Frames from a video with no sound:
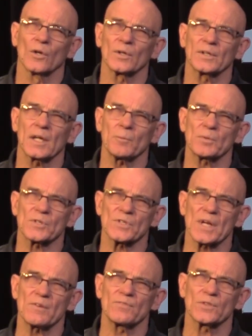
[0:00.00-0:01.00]
Lord, keep
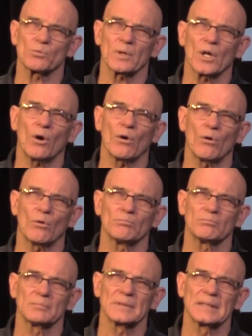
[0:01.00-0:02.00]
us safe as we go
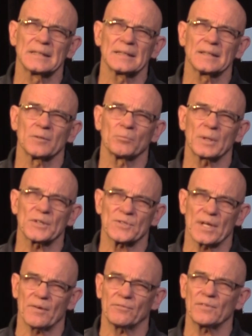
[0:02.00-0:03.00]
home.
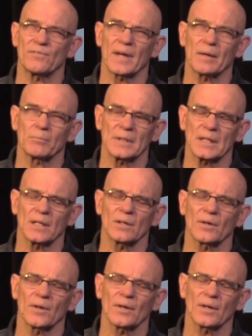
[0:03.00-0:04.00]
Bless every family
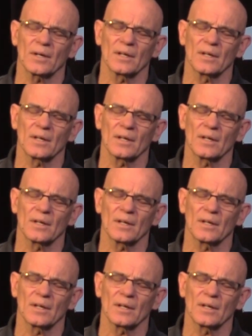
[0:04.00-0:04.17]
here.